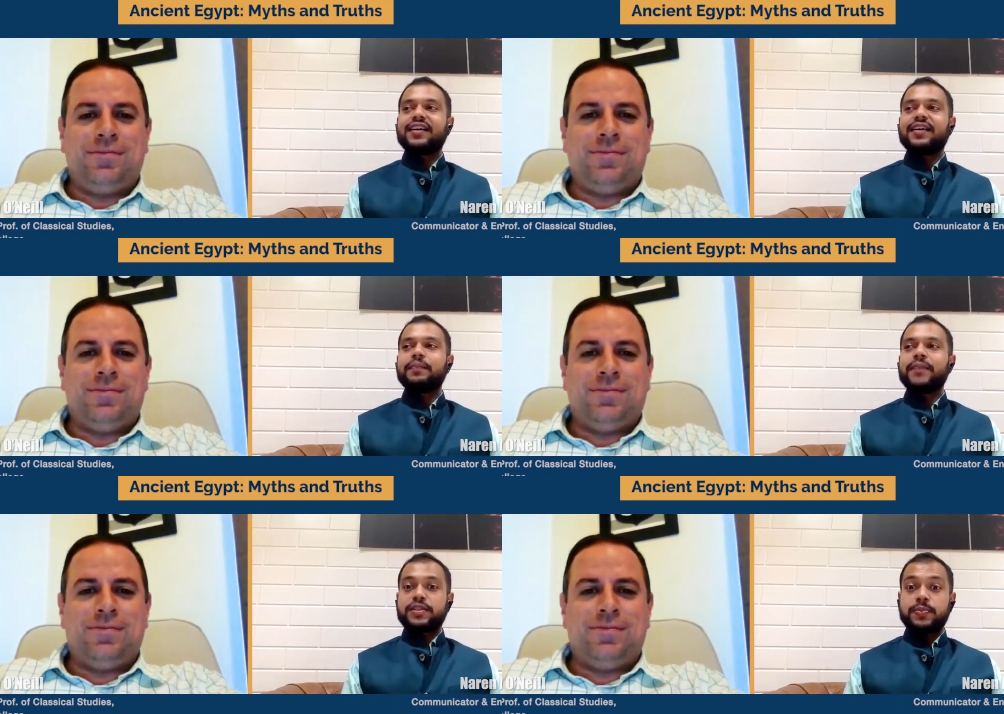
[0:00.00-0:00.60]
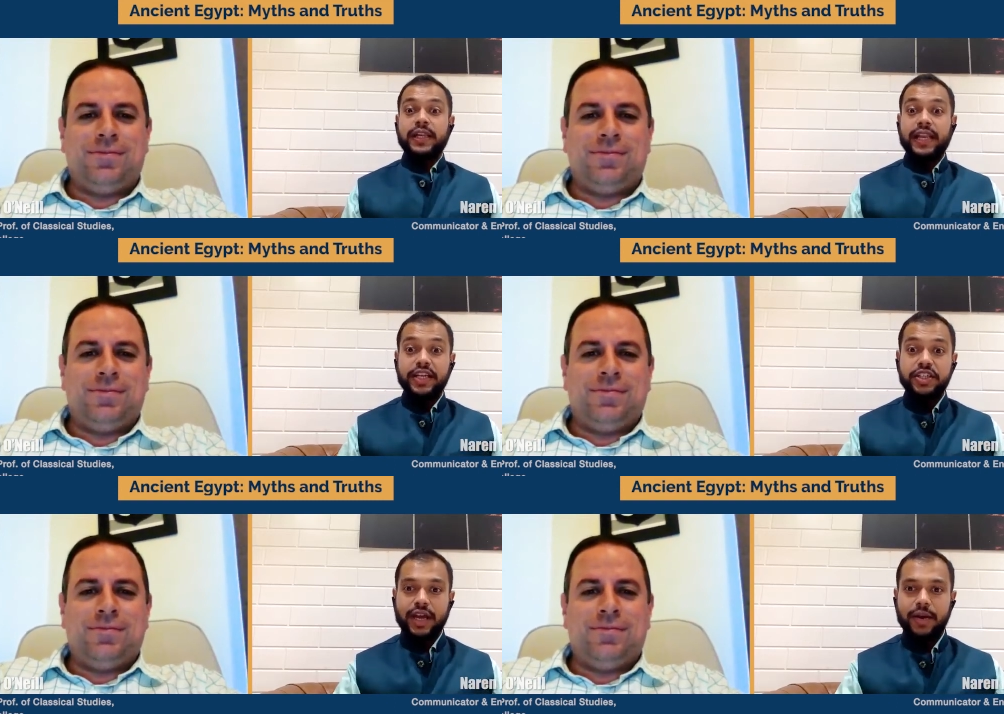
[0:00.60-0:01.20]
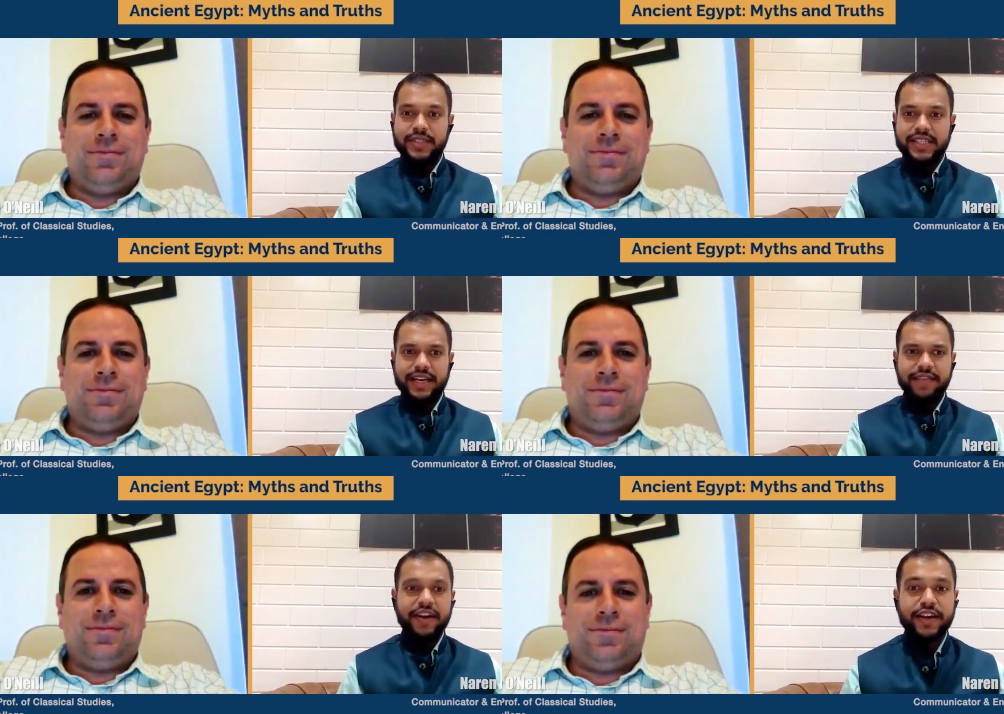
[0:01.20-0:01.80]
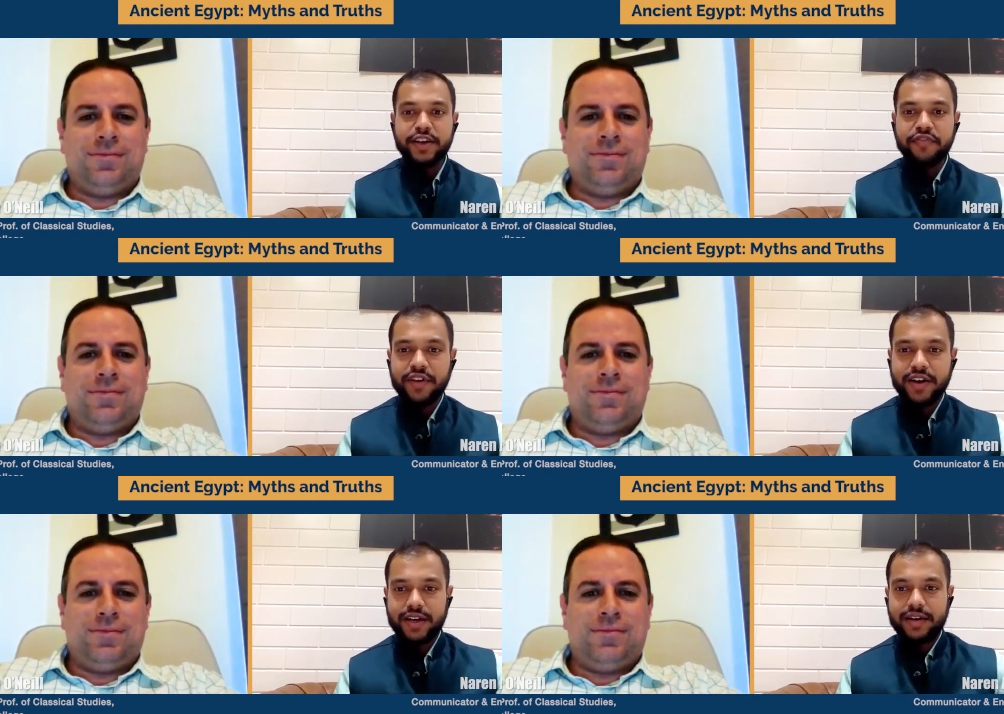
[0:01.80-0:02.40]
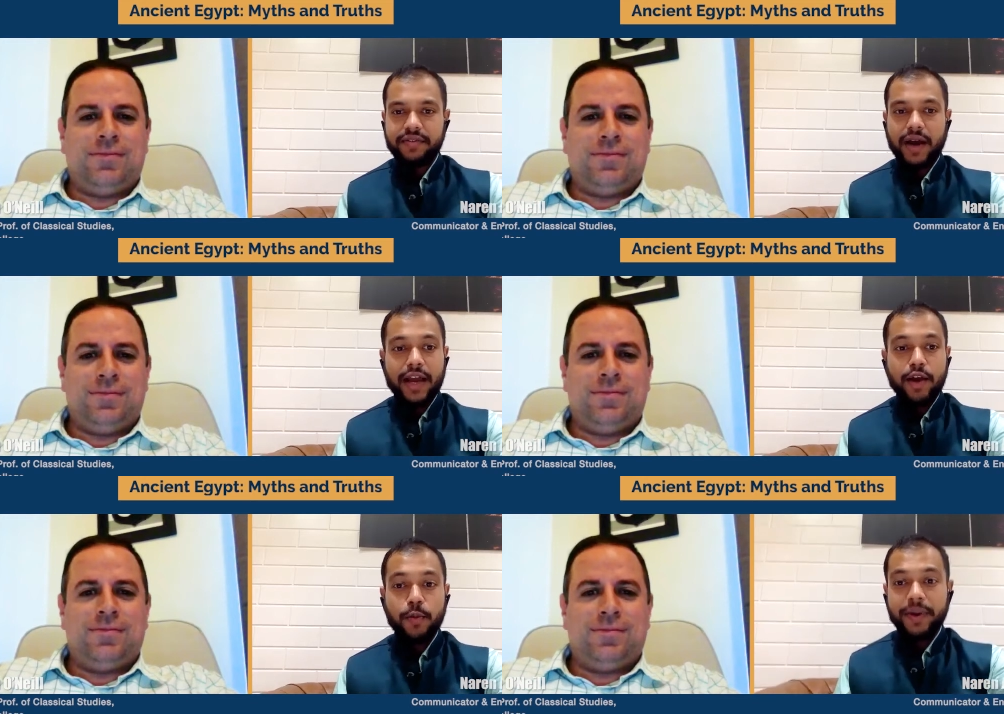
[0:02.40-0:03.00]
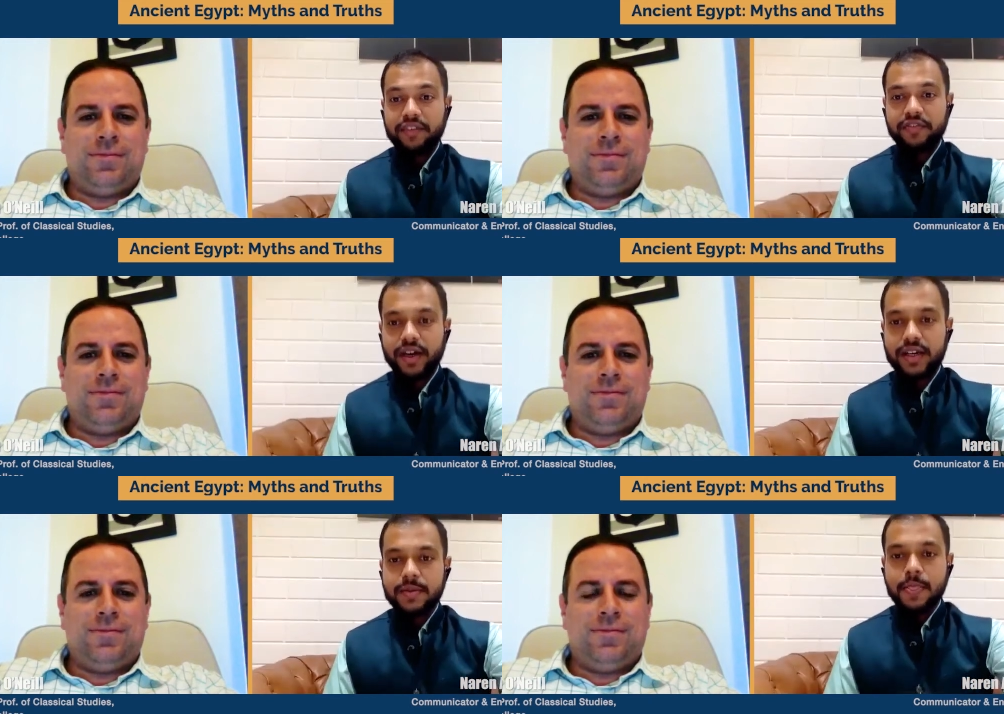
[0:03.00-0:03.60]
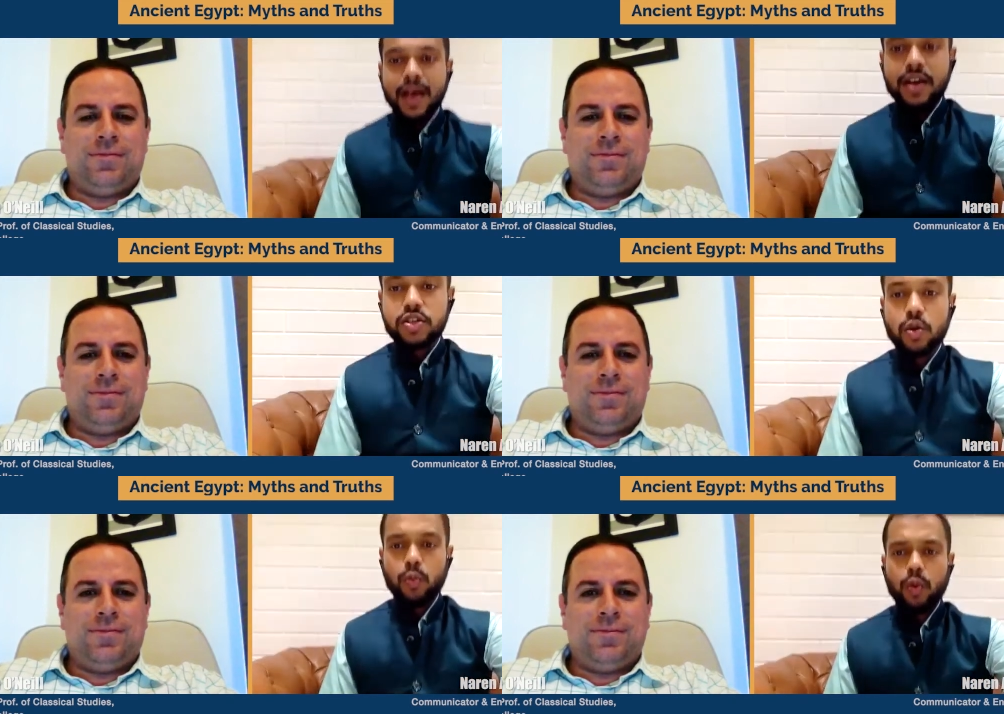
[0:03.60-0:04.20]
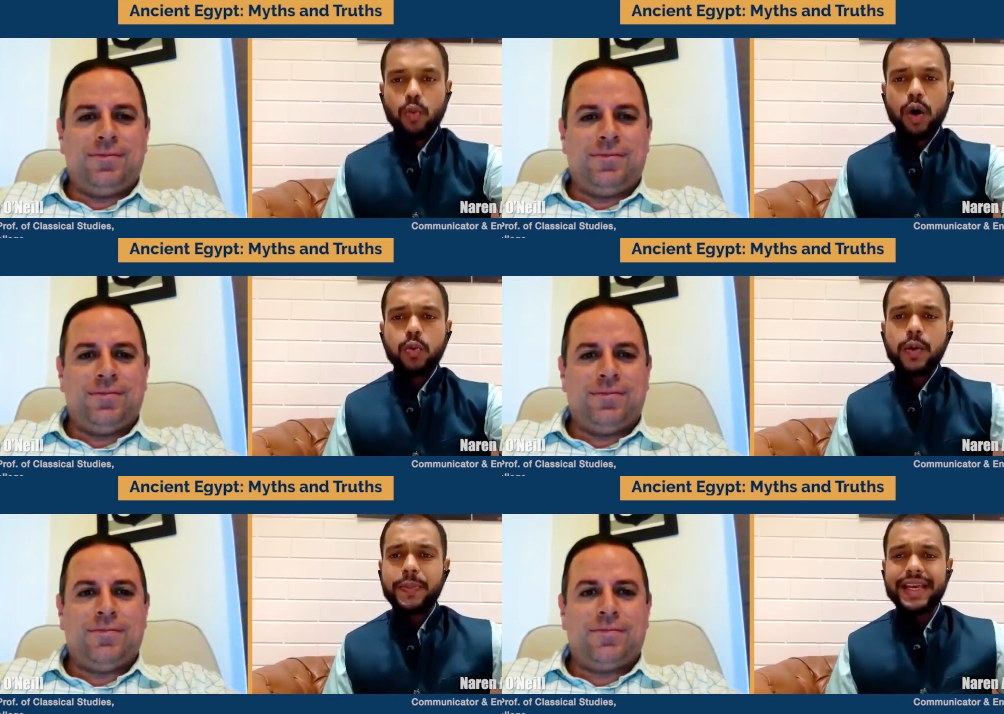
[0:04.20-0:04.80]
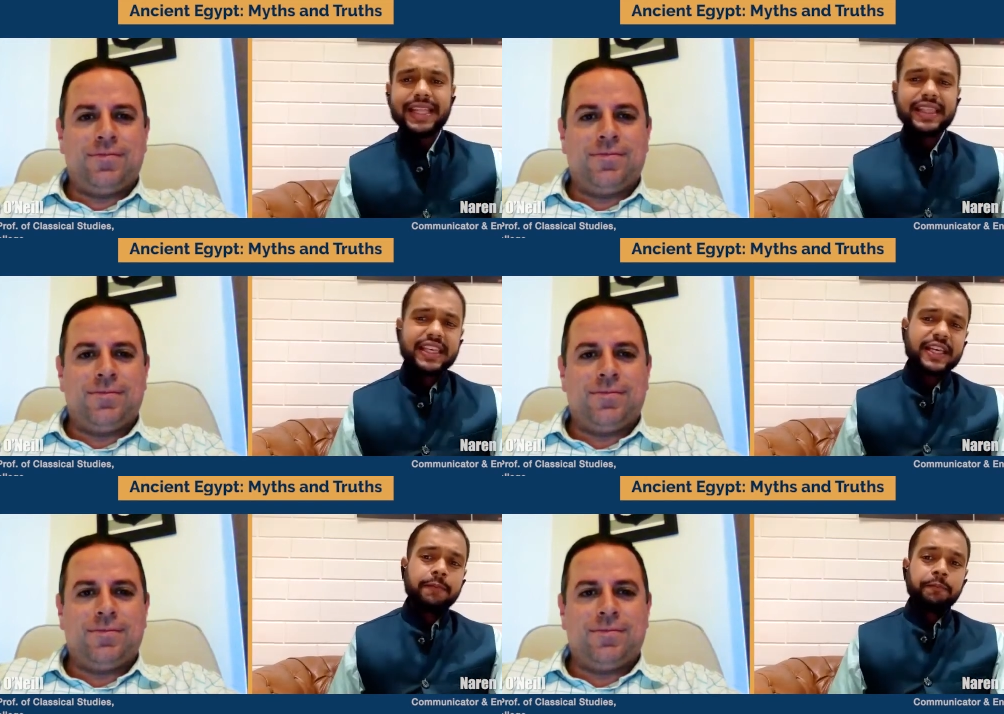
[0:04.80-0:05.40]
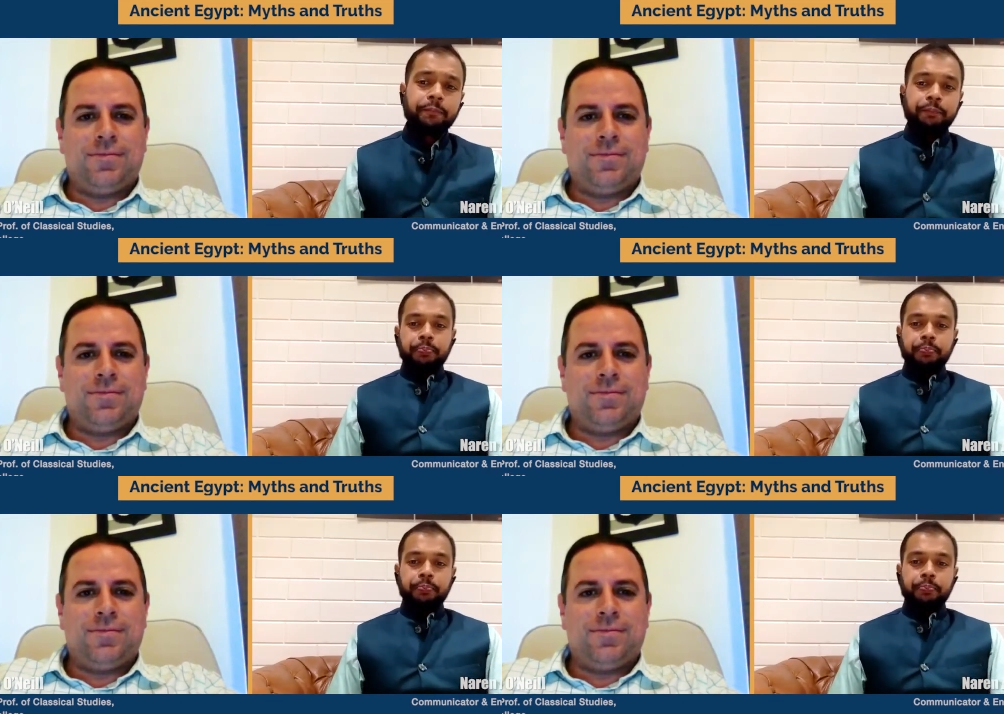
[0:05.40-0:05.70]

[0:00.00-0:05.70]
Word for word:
Speaker 1: um, explanation i would say and very different and eye-opening for us so what would be the